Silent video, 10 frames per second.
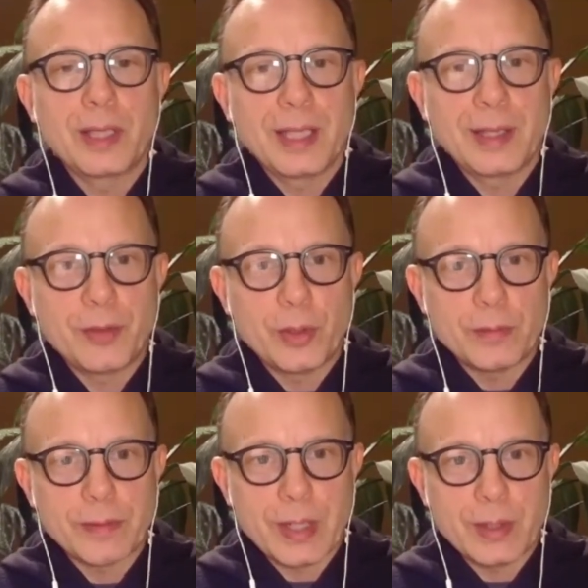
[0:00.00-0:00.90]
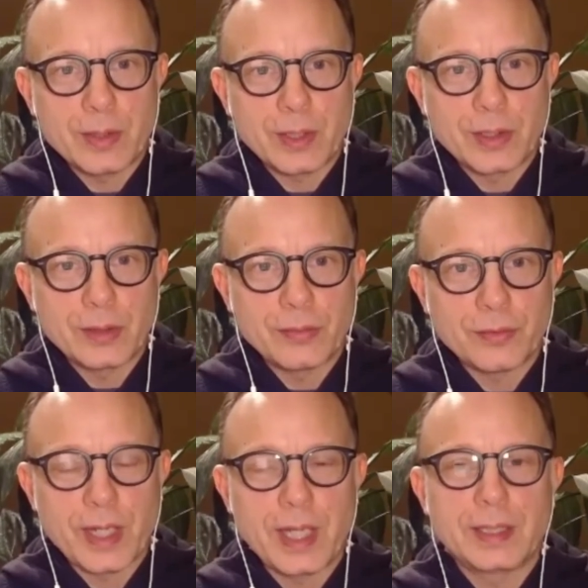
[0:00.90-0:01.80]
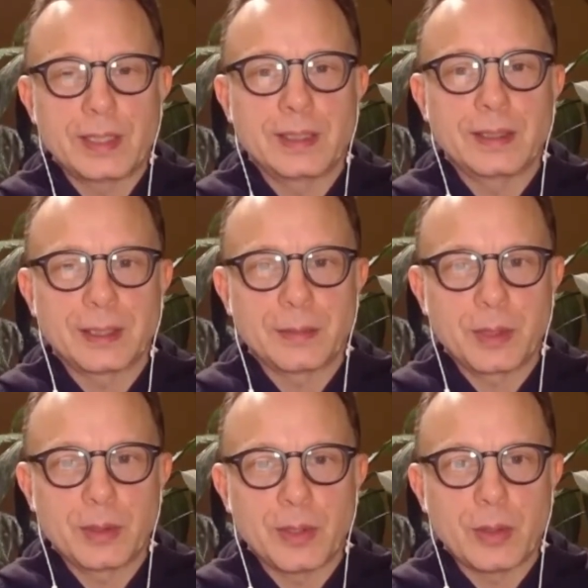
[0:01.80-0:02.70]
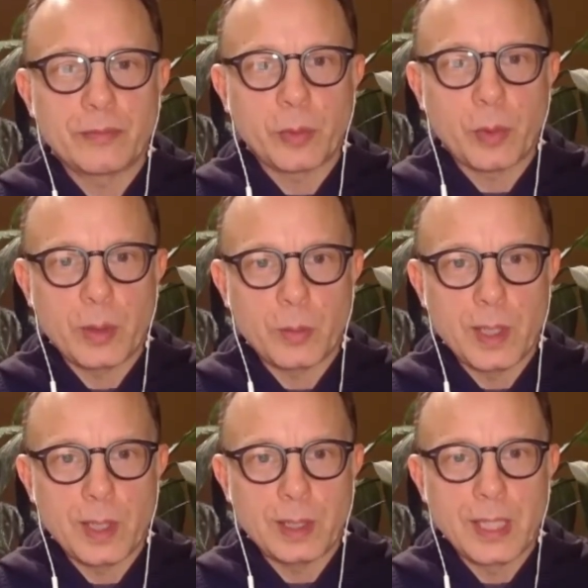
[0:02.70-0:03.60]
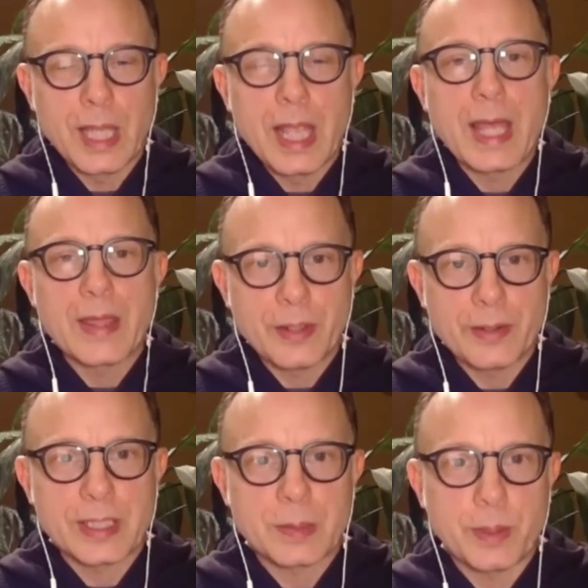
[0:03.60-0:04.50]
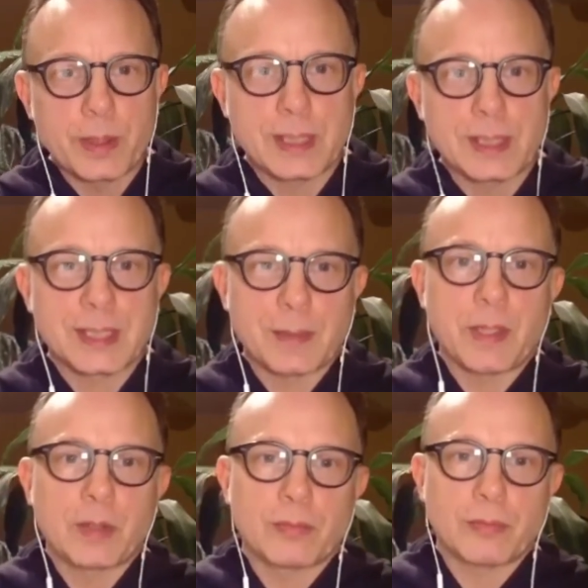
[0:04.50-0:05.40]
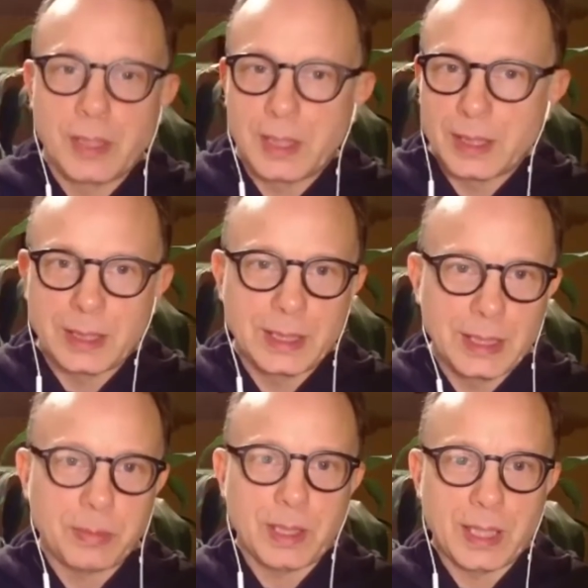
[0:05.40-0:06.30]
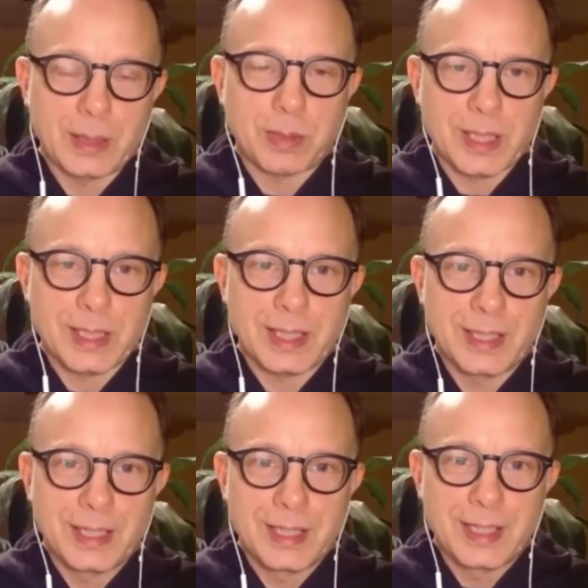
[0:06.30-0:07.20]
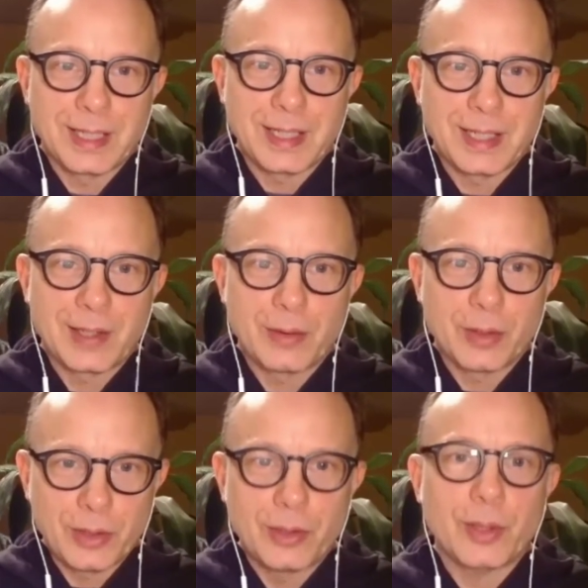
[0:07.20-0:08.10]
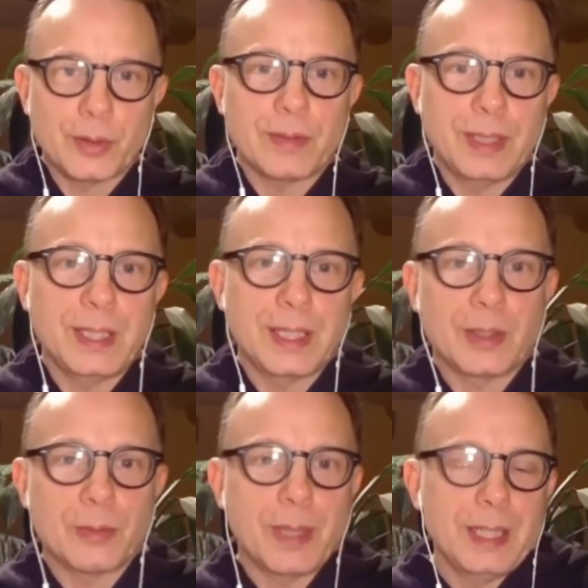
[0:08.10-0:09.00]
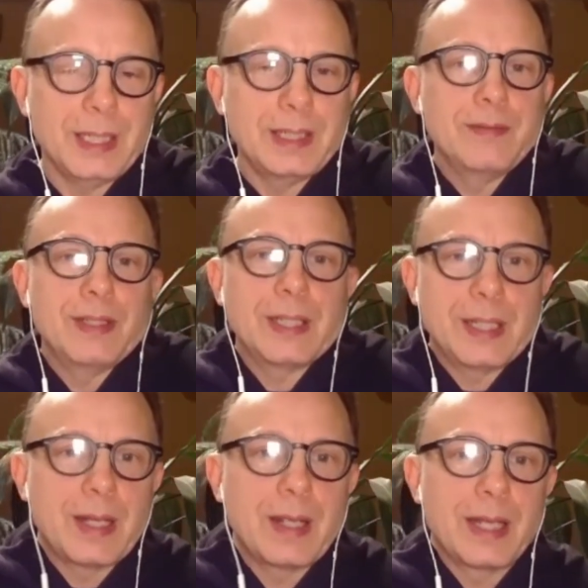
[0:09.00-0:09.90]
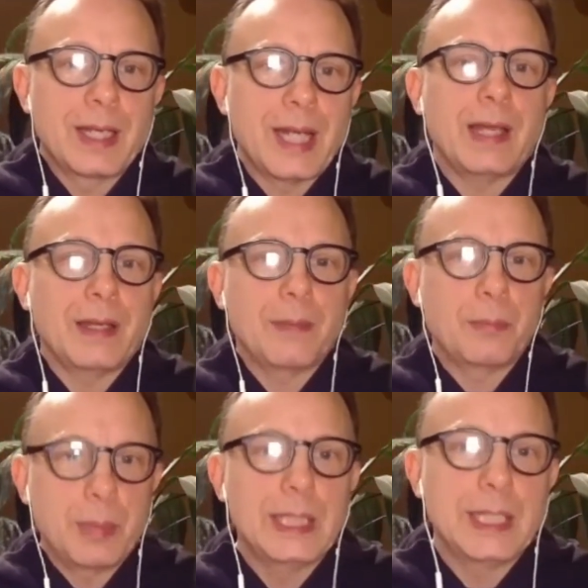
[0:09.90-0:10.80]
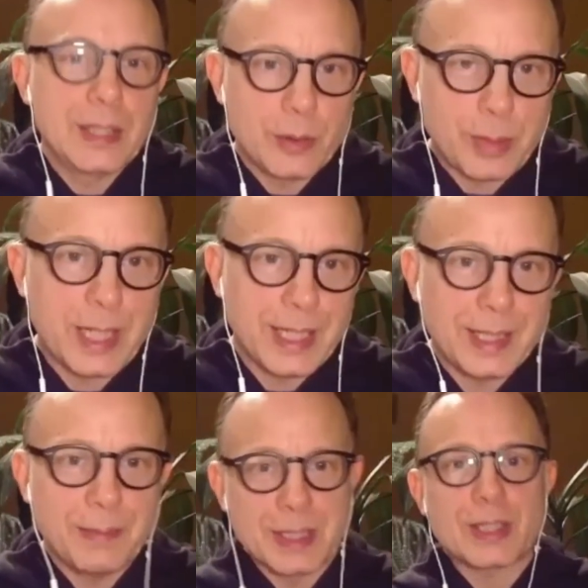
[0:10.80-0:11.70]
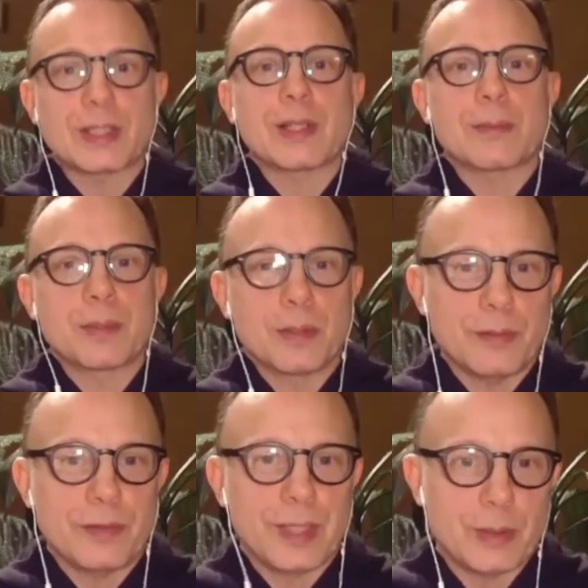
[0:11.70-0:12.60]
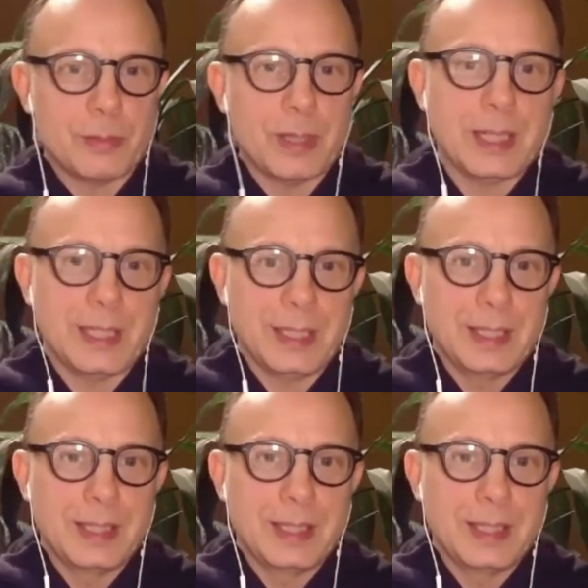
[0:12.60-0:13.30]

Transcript: if you're around a good friend, someone you know quite well, and they're experiencing something really deeply unpleasant, you can read it in their body, even not being their body, but just observing their body.